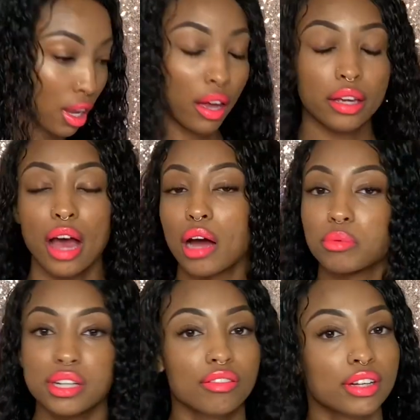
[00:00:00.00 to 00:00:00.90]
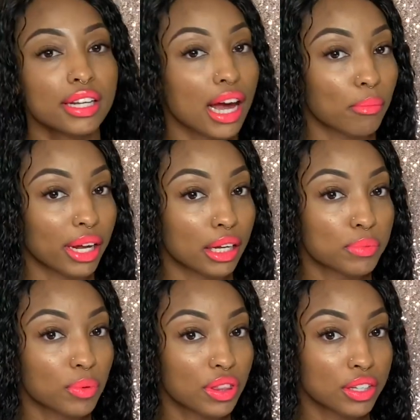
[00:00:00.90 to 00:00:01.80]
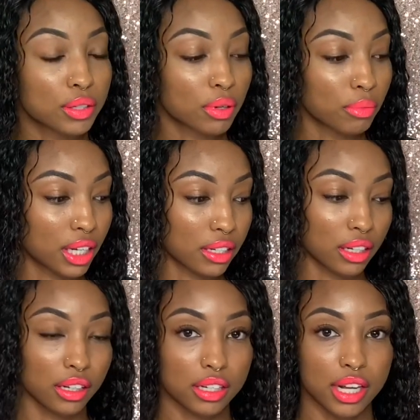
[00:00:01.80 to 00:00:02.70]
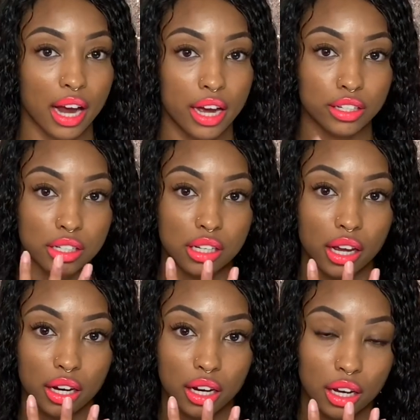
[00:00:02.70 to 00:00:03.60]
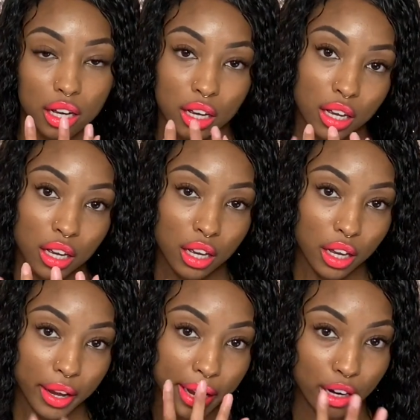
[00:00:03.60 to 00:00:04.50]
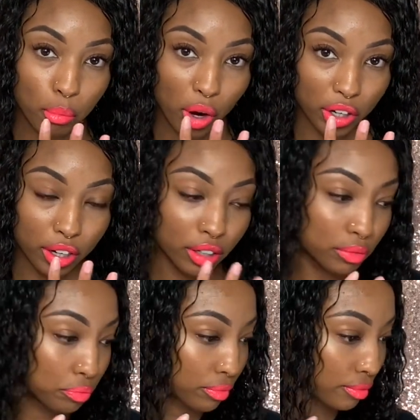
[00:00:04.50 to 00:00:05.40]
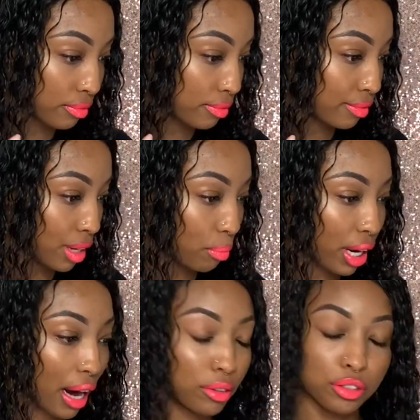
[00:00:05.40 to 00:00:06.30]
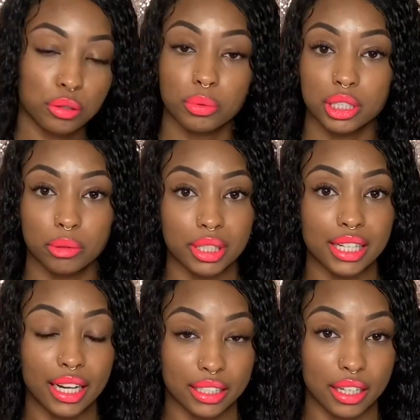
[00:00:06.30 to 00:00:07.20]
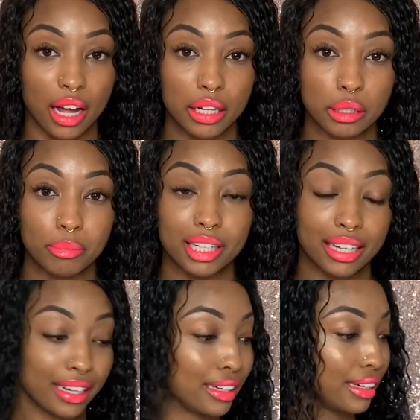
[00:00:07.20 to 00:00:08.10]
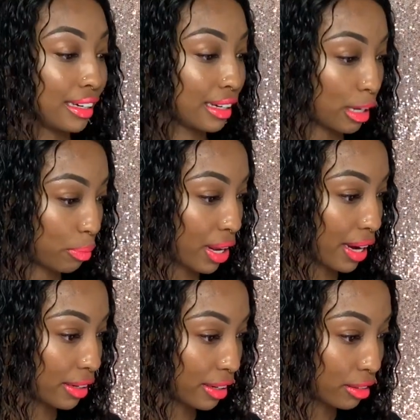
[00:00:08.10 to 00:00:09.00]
Yeah, I would definitely line my lips with this one because it looks like I just like ate a marker. But I do really like the color. But again, lip liner.